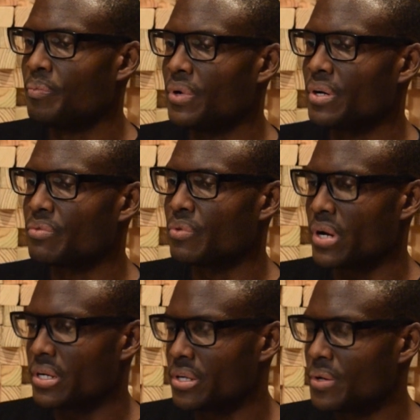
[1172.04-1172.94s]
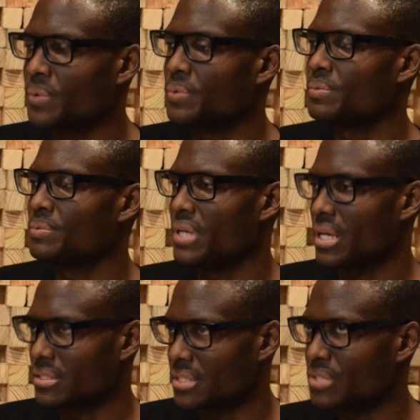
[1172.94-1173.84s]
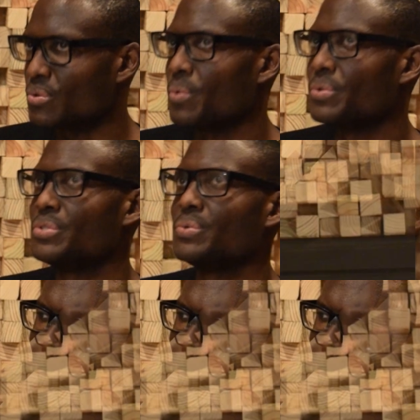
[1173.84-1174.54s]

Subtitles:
But for right now, yes, that's what we do.